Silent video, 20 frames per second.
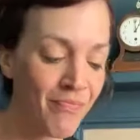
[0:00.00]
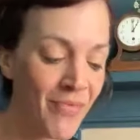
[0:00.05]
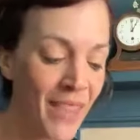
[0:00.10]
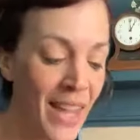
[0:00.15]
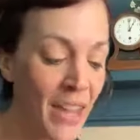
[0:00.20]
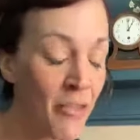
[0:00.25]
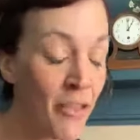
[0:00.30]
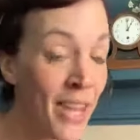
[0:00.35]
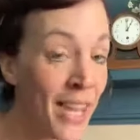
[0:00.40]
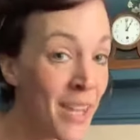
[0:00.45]

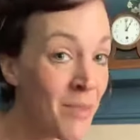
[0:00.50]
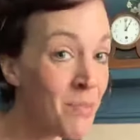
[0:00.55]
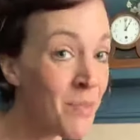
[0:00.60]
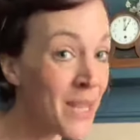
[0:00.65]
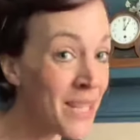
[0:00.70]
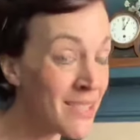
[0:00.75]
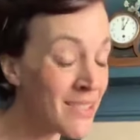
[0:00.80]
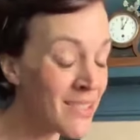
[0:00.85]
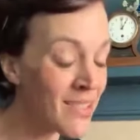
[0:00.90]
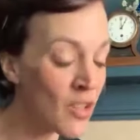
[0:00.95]
"If he had
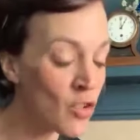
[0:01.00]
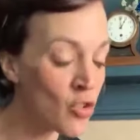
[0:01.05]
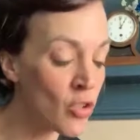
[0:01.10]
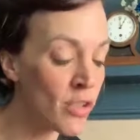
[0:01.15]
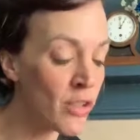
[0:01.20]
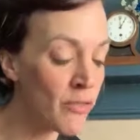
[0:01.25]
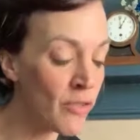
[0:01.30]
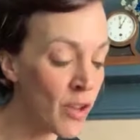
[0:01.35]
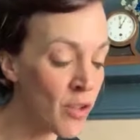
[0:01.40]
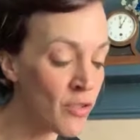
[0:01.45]
been such a
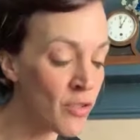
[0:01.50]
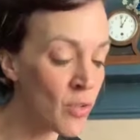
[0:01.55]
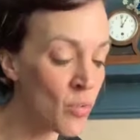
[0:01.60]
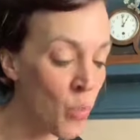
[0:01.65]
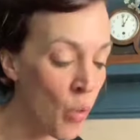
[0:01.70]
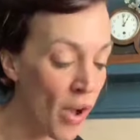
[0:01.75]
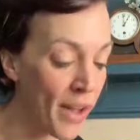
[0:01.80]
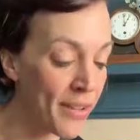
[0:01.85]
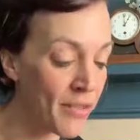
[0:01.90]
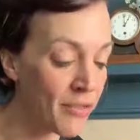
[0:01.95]
devoted
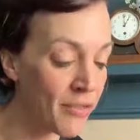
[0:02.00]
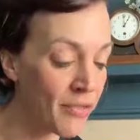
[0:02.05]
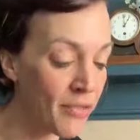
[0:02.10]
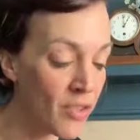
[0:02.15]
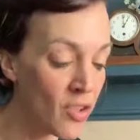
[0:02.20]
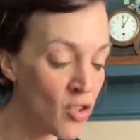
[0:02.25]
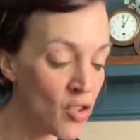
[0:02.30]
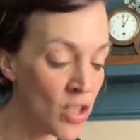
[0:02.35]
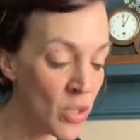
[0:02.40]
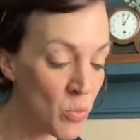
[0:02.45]
wife,
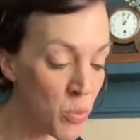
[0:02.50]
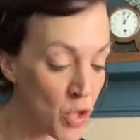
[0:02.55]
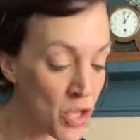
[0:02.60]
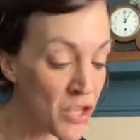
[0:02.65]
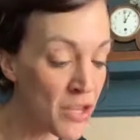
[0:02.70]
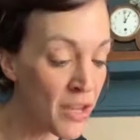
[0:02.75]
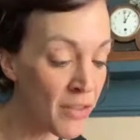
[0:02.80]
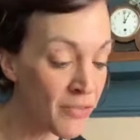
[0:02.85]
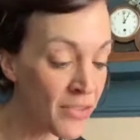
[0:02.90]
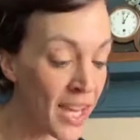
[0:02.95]
she
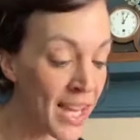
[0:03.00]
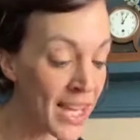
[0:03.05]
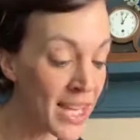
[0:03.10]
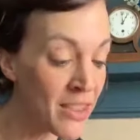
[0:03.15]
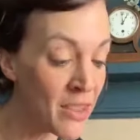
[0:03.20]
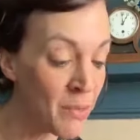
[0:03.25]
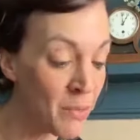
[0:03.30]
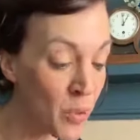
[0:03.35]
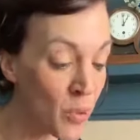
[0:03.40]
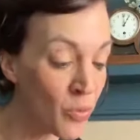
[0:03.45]
wouldn't have taken
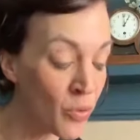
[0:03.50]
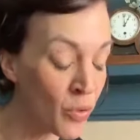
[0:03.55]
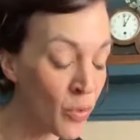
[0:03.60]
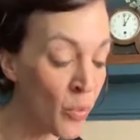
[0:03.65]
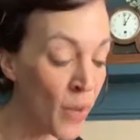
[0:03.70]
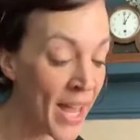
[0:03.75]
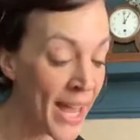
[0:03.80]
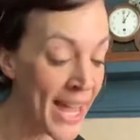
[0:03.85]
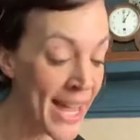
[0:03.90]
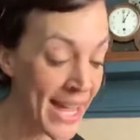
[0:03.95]
the boots
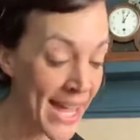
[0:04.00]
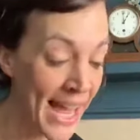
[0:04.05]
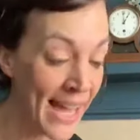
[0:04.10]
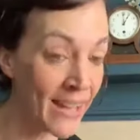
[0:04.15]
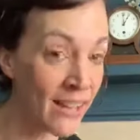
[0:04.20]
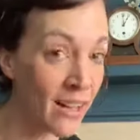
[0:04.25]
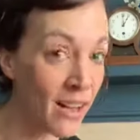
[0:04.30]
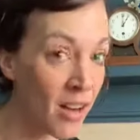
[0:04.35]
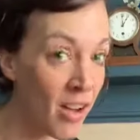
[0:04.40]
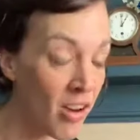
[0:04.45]
away
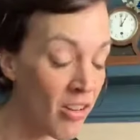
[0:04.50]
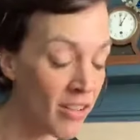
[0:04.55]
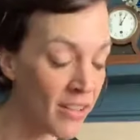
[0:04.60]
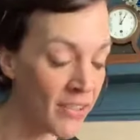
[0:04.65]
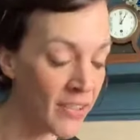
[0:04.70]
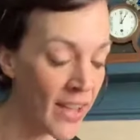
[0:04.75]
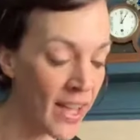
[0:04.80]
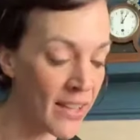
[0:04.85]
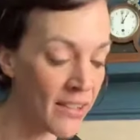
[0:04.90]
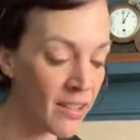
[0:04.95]
again," Clara
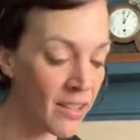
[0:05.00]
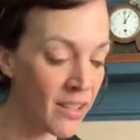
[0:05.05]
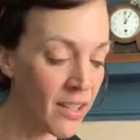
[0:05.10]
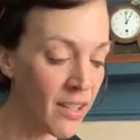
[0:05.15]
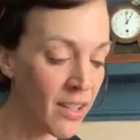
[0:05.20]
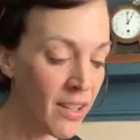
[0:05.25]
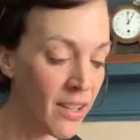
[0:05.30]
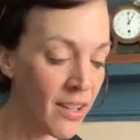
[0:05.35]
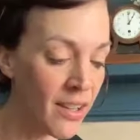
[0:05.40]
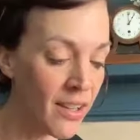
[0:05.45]
said.
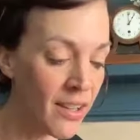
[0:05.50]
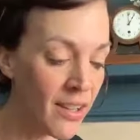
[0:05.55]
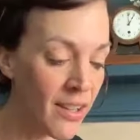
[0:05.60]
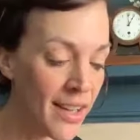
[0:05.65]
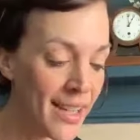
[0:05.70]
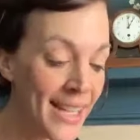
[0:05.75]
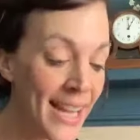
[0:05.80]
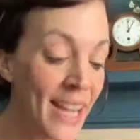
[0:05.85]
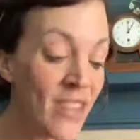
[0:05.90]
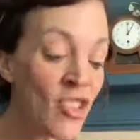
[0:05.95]

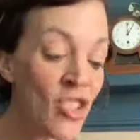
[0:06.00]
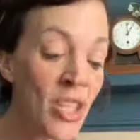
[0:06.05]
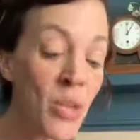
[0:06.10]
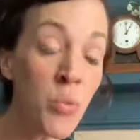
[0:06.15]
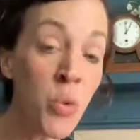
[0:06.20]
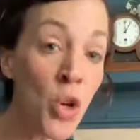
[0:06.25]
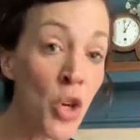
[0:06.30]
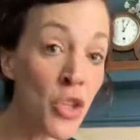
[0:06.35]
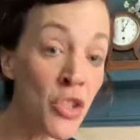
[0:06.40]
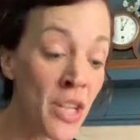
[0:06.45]
"Yes, she
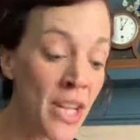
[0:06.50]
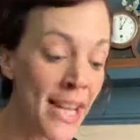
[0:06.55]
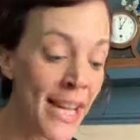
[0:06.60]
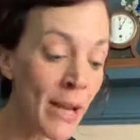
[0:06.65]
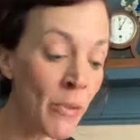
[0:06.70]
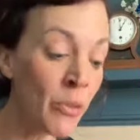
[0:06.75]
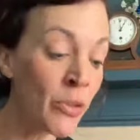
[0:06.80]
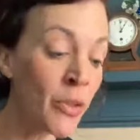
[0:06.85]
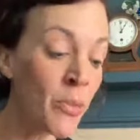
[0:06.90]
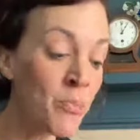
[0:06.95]
would.
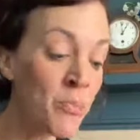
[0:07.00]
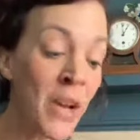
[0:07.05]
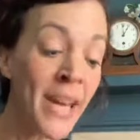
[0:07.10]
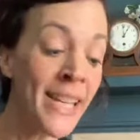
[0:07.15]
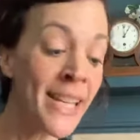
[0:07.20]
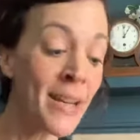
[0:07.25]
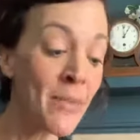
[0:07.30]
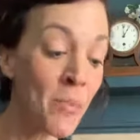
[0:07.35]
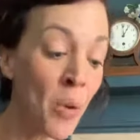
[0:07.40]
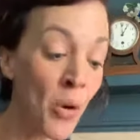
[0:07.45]
It was the
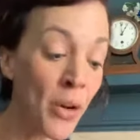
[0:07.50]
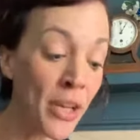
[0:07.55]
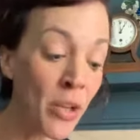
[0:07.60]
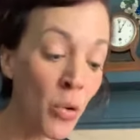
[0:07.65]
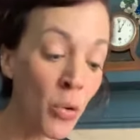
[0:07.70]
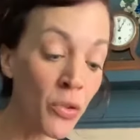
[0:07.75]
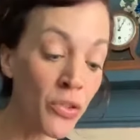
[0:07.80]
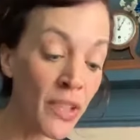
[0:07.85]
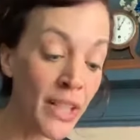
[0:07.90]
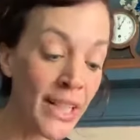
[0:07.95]
breaking point,"
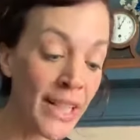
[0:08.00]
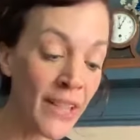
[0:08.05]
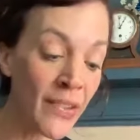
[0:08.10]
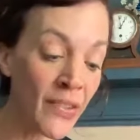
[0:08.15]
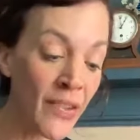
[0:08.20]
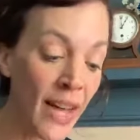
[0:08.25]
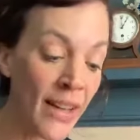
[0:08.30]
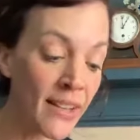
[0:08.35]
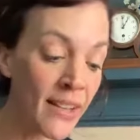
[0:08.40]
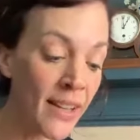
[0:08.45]
Cordelia
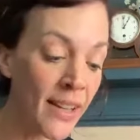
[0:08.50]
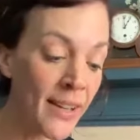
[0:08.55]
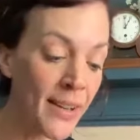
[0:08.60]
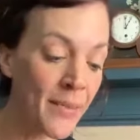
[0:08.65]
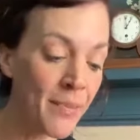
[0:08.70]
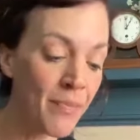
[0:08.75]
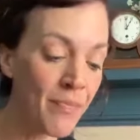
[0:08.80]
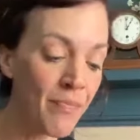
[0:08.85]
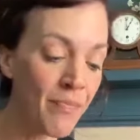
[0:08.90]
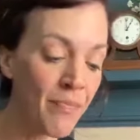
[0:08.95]
said.
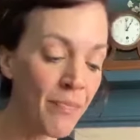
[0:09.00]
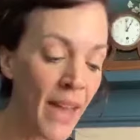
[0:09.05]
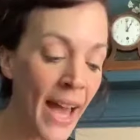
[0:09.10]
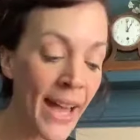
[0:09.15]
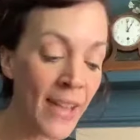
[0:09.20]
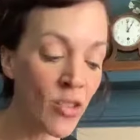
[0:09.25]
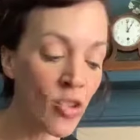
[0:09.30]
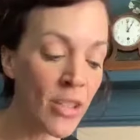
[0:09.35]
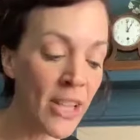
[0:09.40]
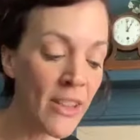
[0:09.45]

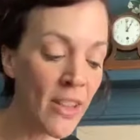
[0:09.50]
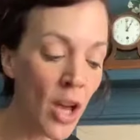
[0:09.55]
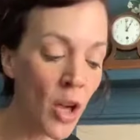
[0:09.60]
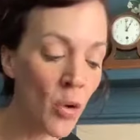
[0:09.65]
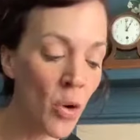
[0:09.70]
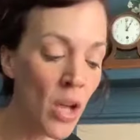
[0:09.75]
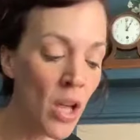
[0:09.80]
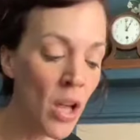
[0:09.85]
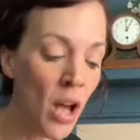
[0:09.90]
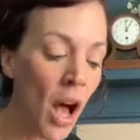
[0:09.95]
"Actually,
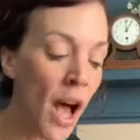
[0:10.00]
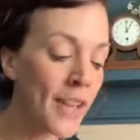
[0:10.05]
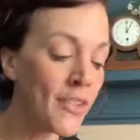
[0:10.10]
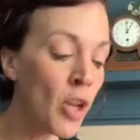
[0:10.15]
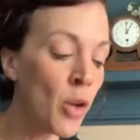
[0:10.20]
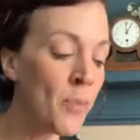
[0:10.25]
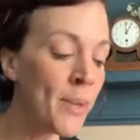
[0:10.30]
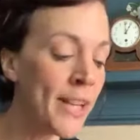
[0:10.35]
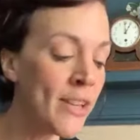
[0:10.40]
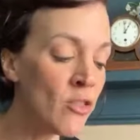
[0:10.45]
though, I
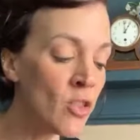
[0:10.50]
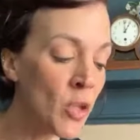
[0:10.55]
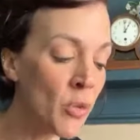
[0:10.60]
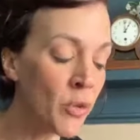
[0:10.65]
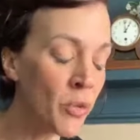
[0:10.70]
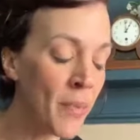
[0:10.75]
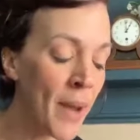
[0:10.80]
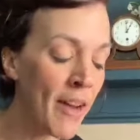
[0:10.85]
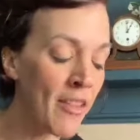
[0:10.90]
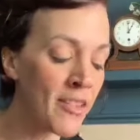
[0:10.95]
don't believe she
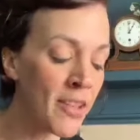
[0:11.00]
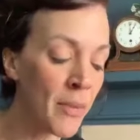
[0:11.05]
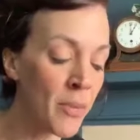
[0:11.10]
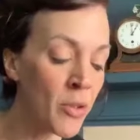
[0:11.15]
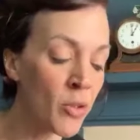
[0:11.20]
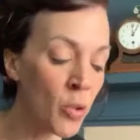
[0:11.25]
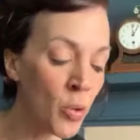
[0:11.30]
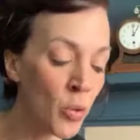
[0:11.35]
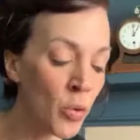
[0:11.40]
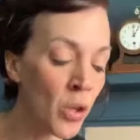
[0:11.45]
was married to him
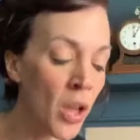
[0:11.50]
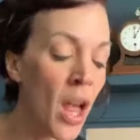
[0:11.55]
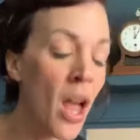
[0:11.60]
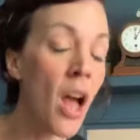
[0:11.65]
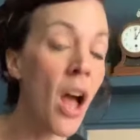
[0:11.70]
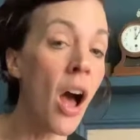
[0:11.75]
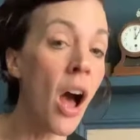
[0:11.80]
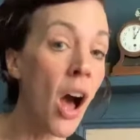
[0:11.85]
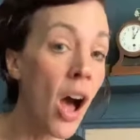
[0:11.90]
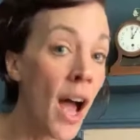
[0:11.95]
at all.
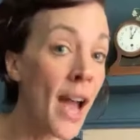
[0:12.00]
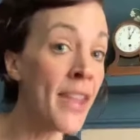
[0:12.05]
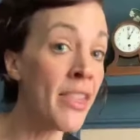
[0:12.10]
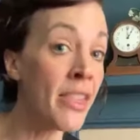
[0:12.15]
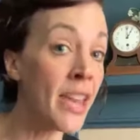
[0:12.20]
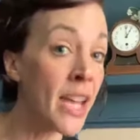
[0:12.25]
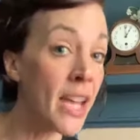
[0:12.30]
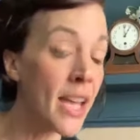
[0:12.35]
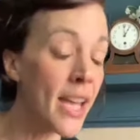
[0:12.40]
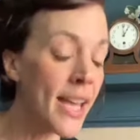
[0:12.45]
I
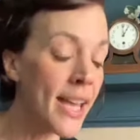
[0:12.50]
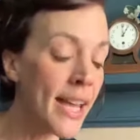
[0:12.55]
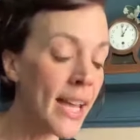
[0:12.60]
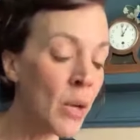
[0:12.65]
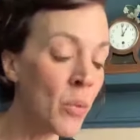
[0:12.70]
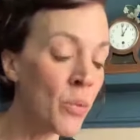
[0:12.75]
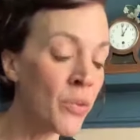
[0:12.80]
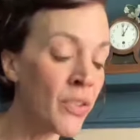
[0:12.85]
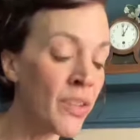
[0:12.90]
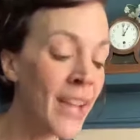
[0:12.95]
think
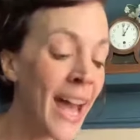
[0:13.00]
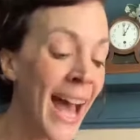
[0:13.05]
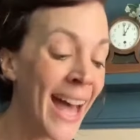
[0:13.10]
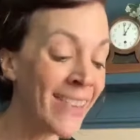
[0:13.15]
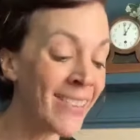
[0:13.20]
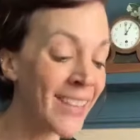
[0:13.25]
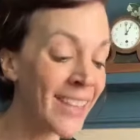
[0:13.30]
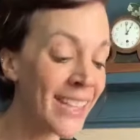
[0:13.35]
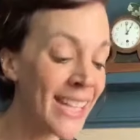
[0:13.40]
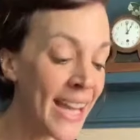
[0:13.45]
it was an
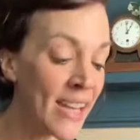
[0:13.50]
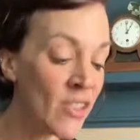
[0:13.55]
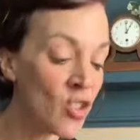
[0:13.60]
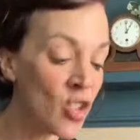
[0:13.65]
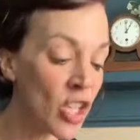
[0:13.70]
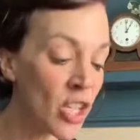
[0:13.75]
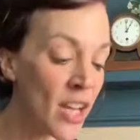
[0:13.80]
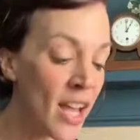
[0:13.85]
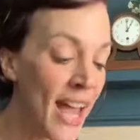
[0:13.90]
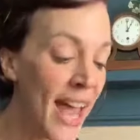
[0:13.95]

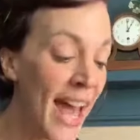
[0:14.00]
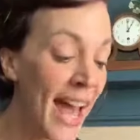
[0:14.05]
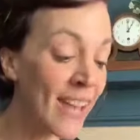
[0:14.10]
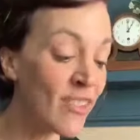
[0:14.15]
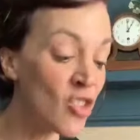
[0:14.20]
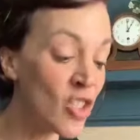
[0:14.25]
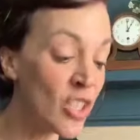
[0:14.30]
assignation and